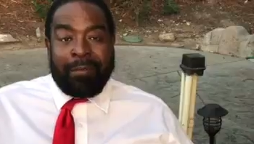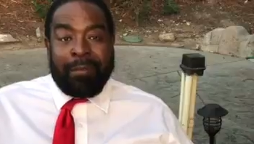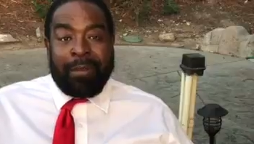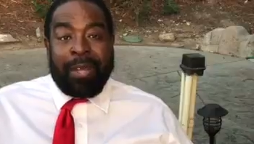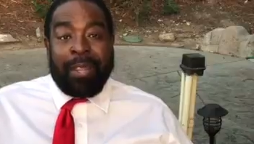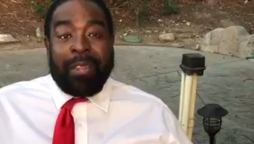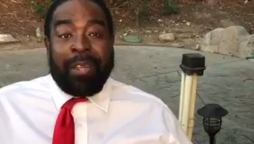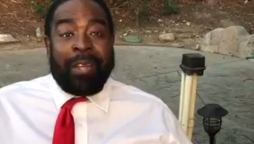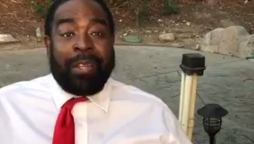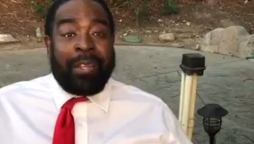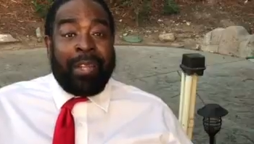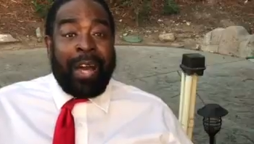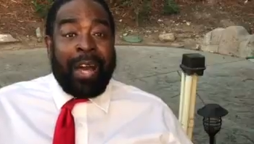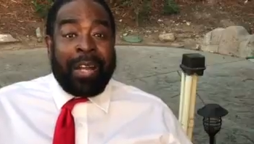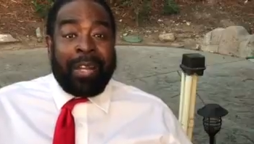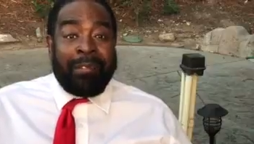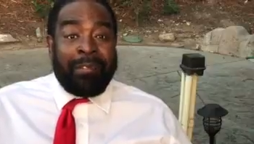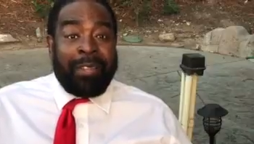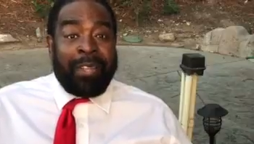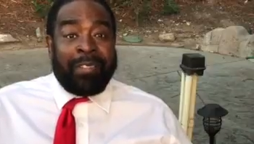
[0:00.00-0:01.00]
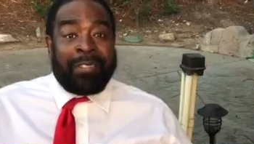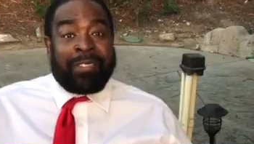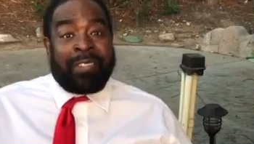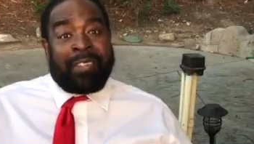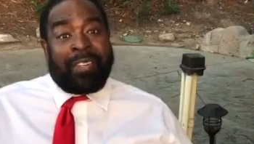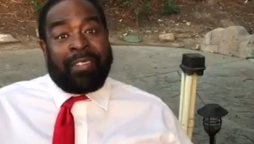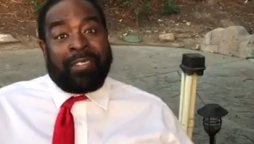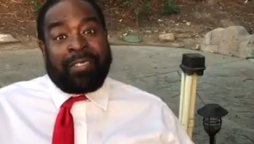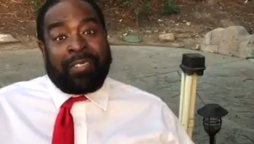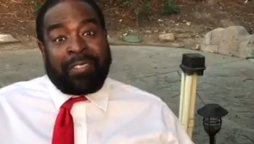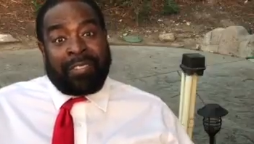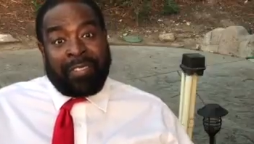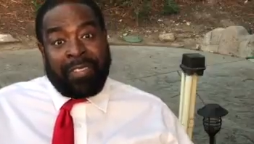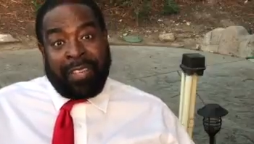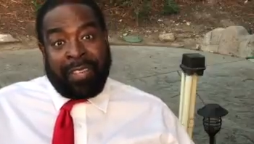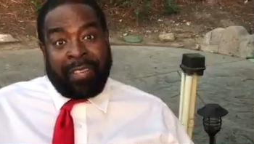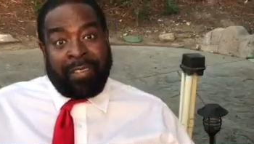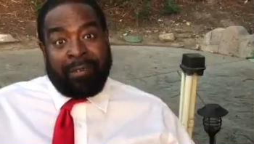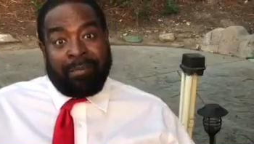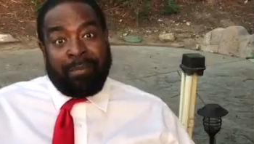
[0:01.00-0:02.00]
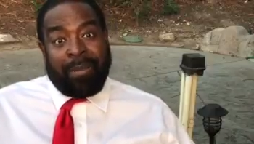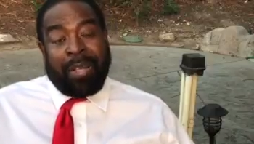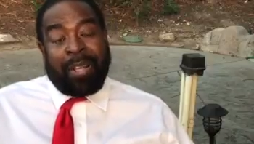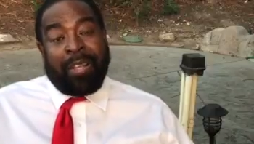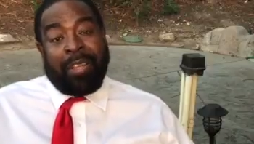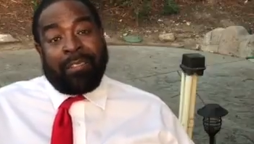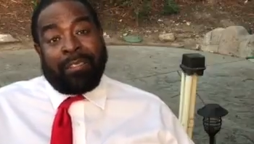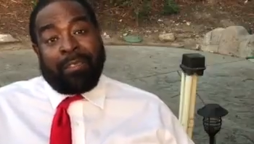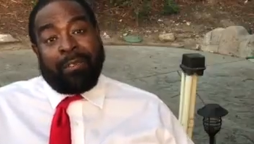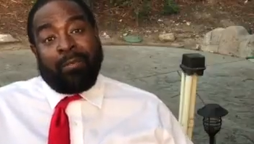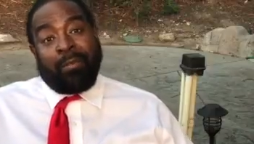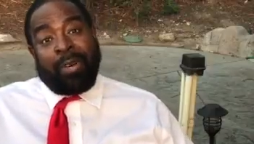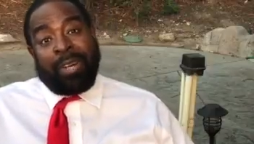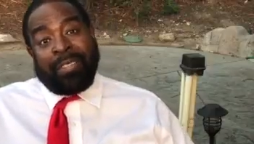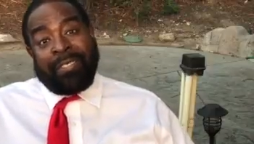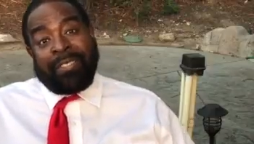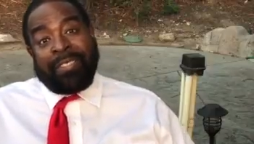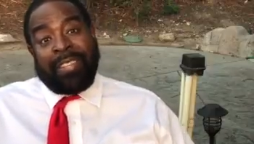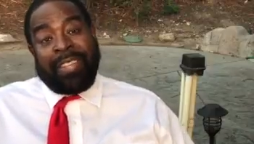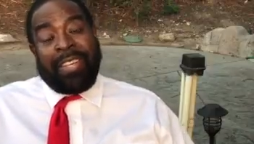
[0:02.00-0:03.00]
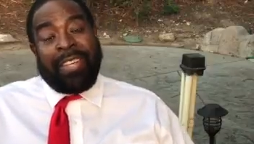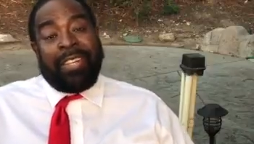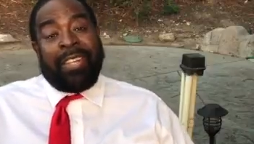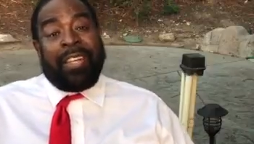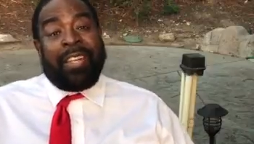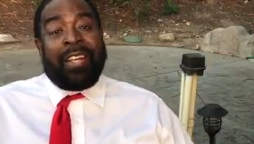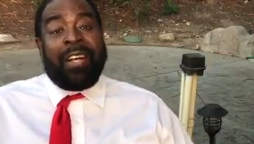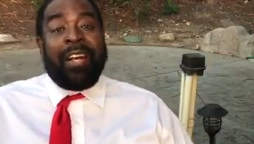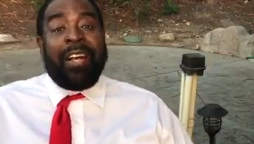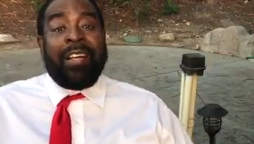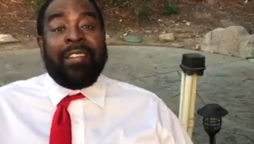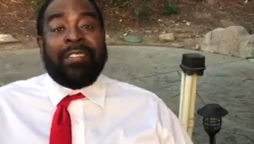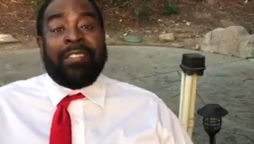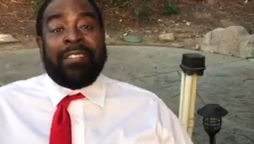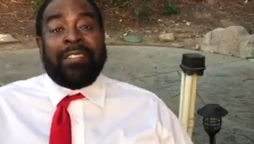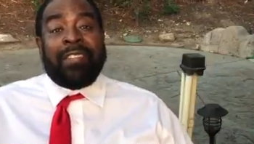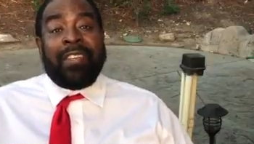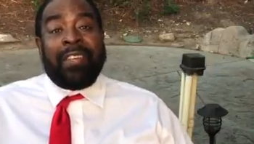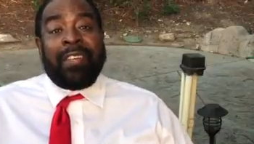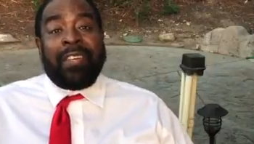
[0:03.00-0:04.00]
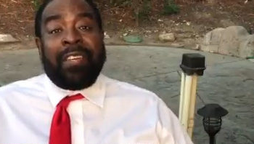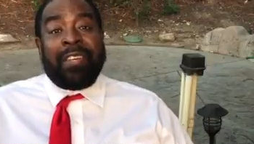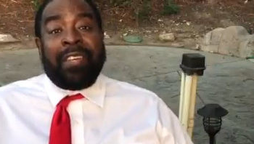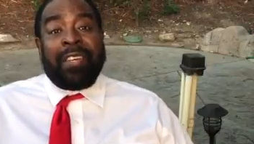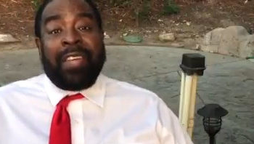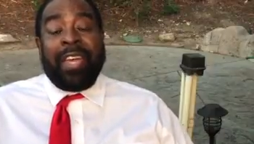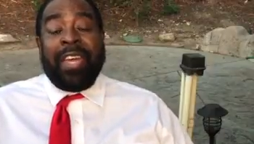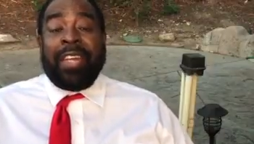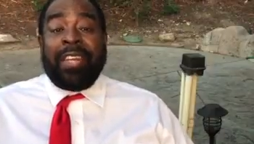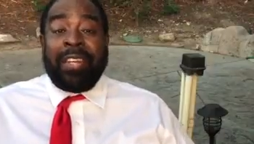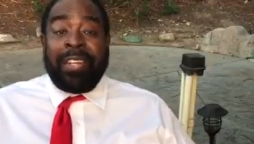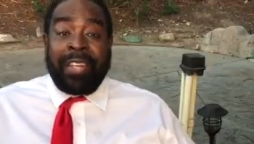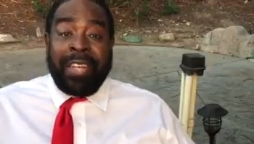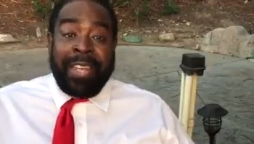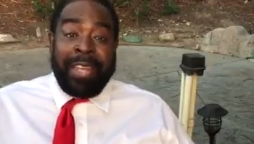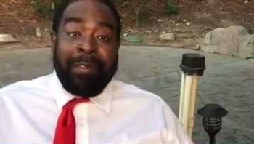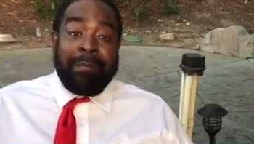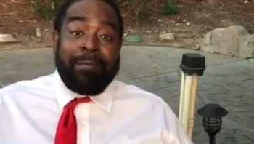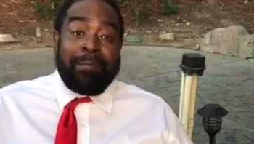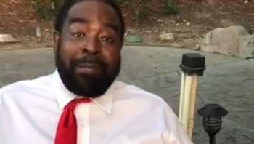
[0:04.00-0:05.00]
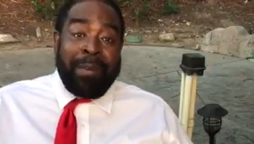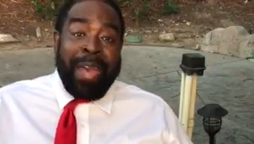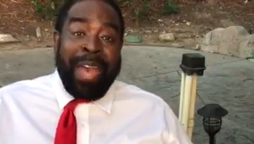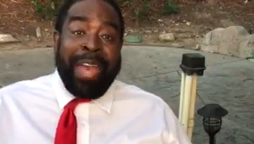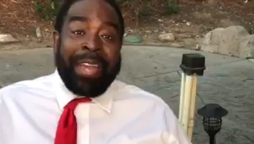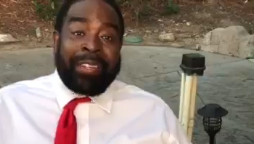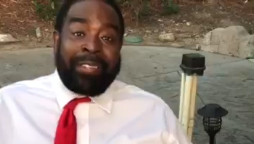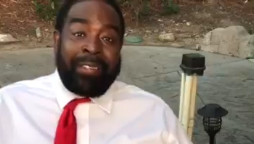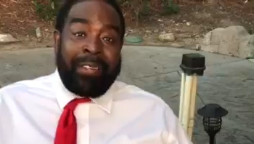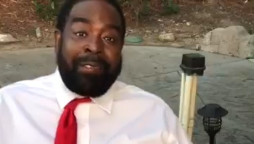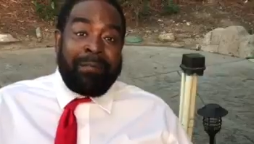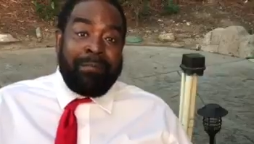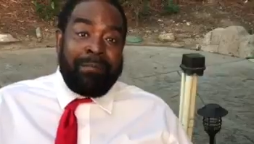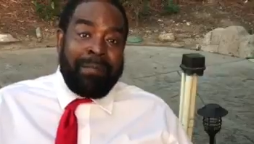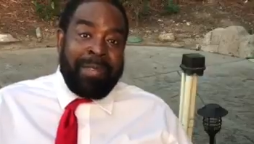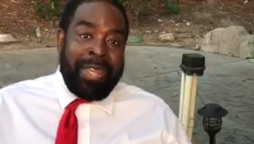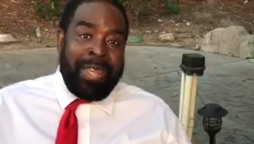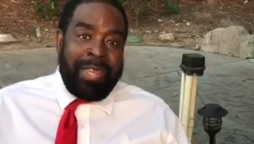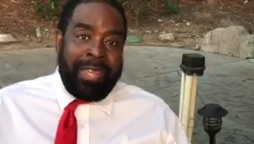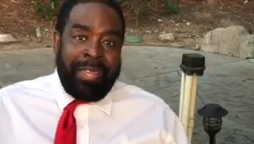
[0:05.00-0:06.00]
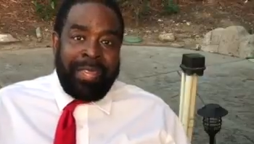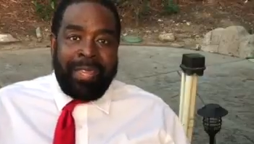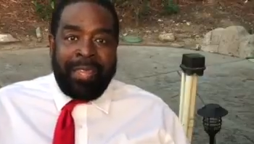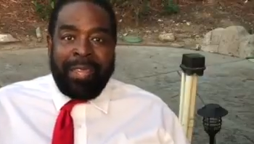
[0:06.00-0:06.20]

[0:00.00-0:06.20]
Well, there are a lot of us that are sick because of what's eating us. And it impacted me.